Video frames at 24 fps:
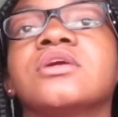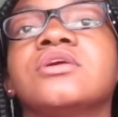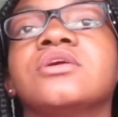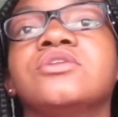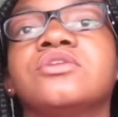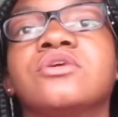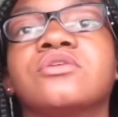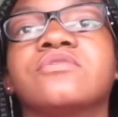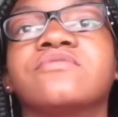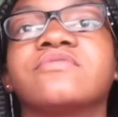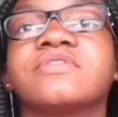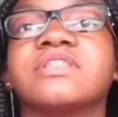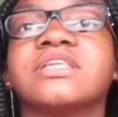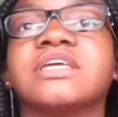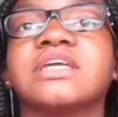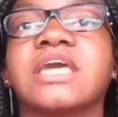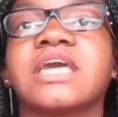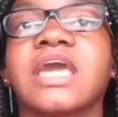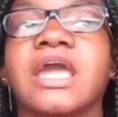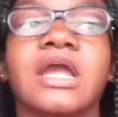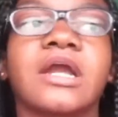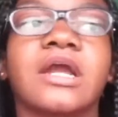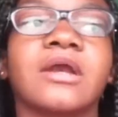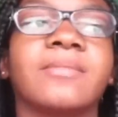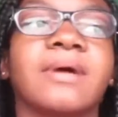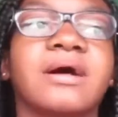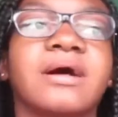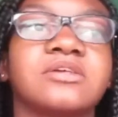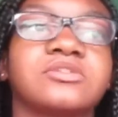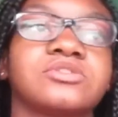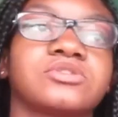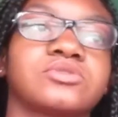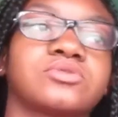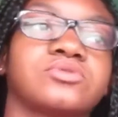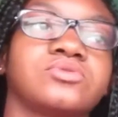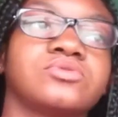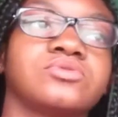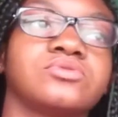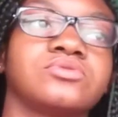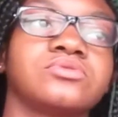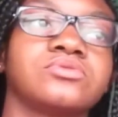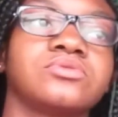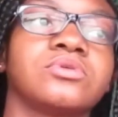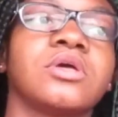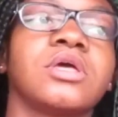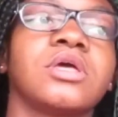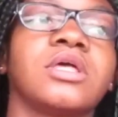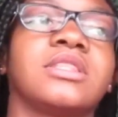don't really care about
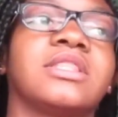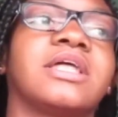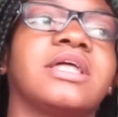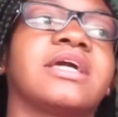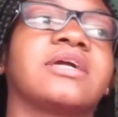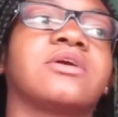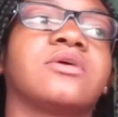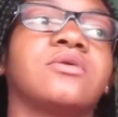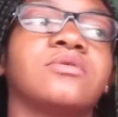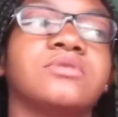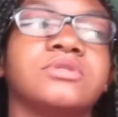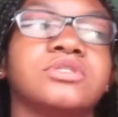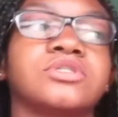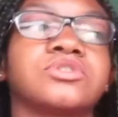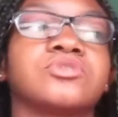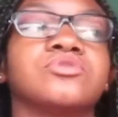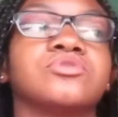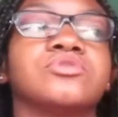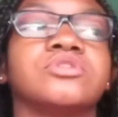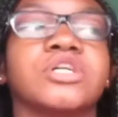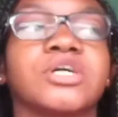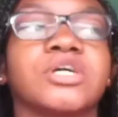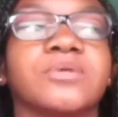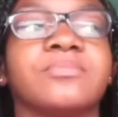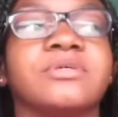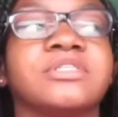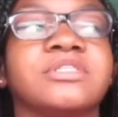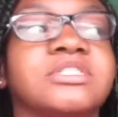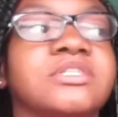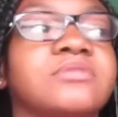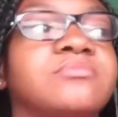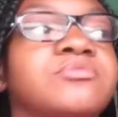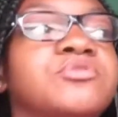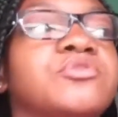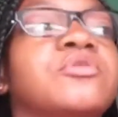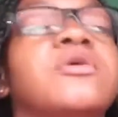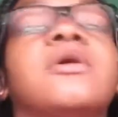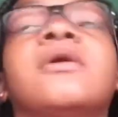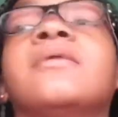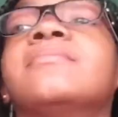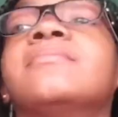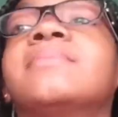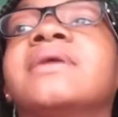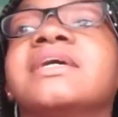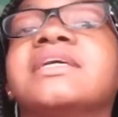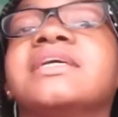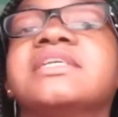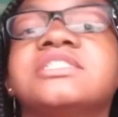school, like going to school looking presentable,
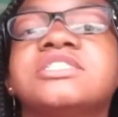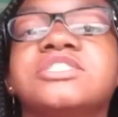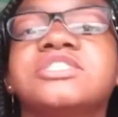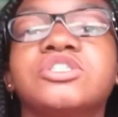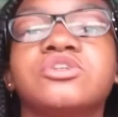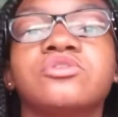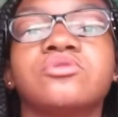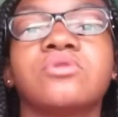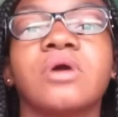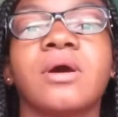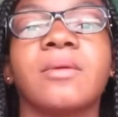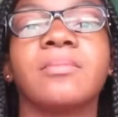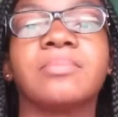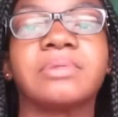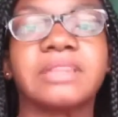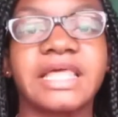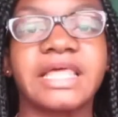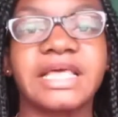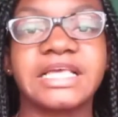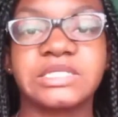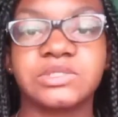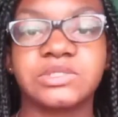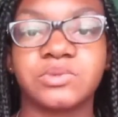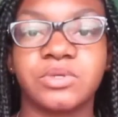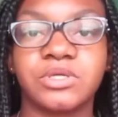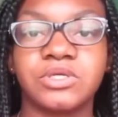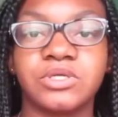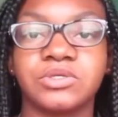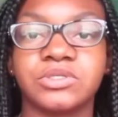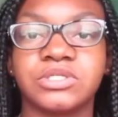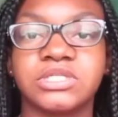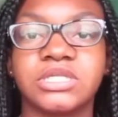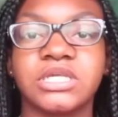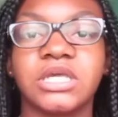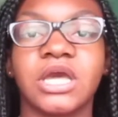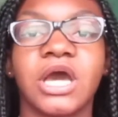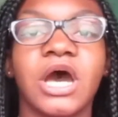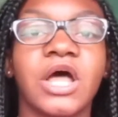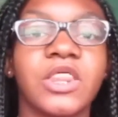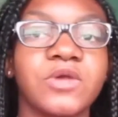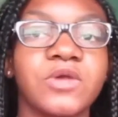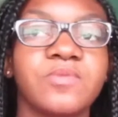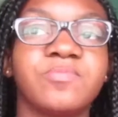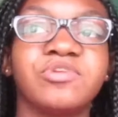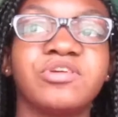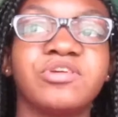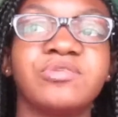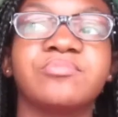but it's still a place where you see
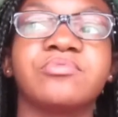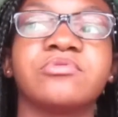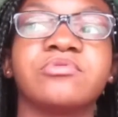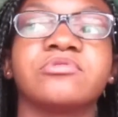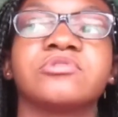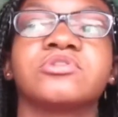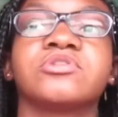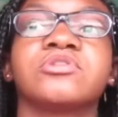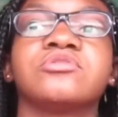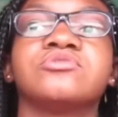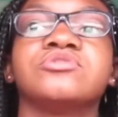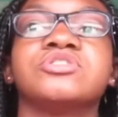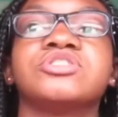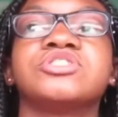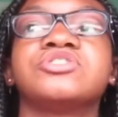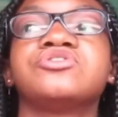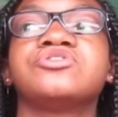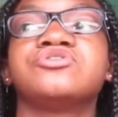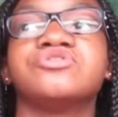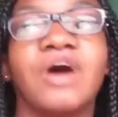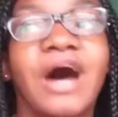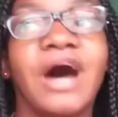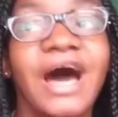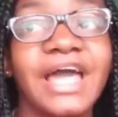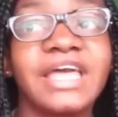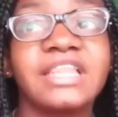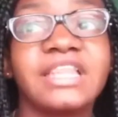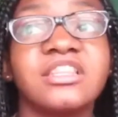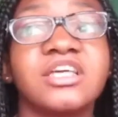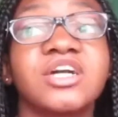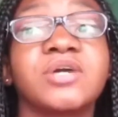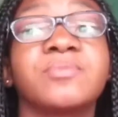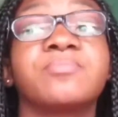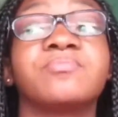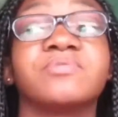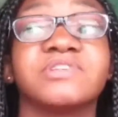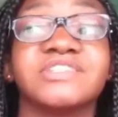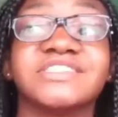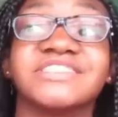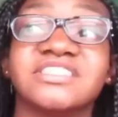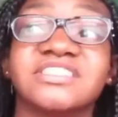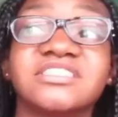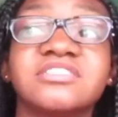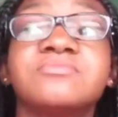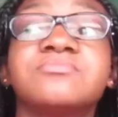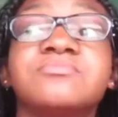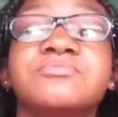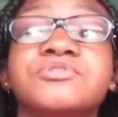other people, so just try and look
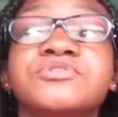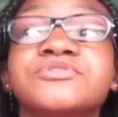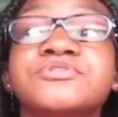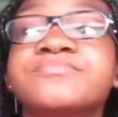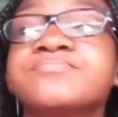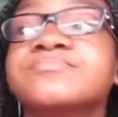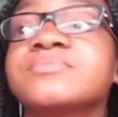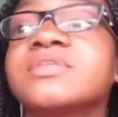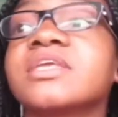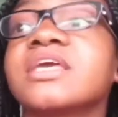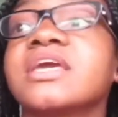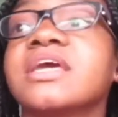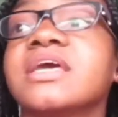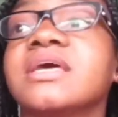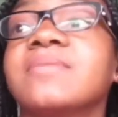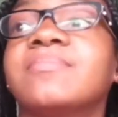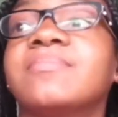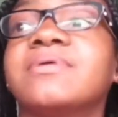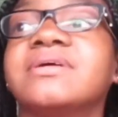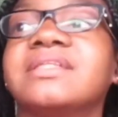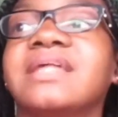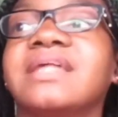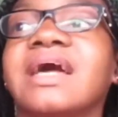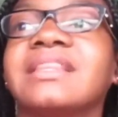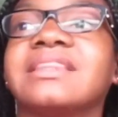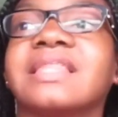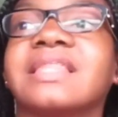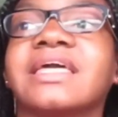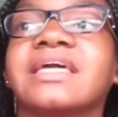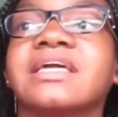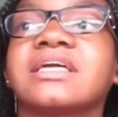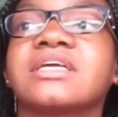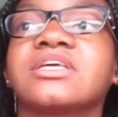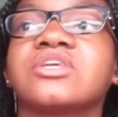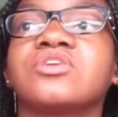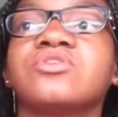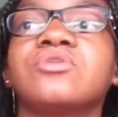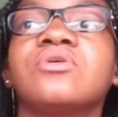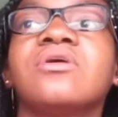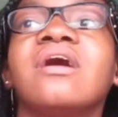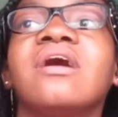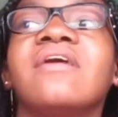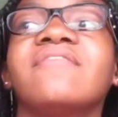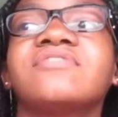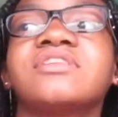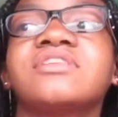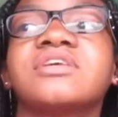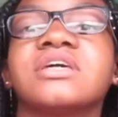presentable, but not like you don't
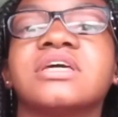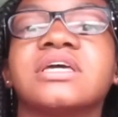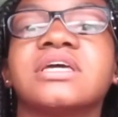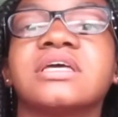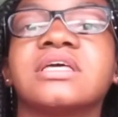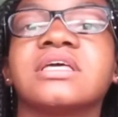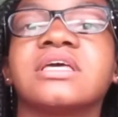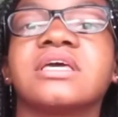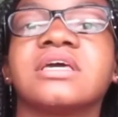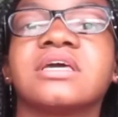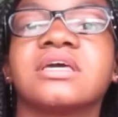have to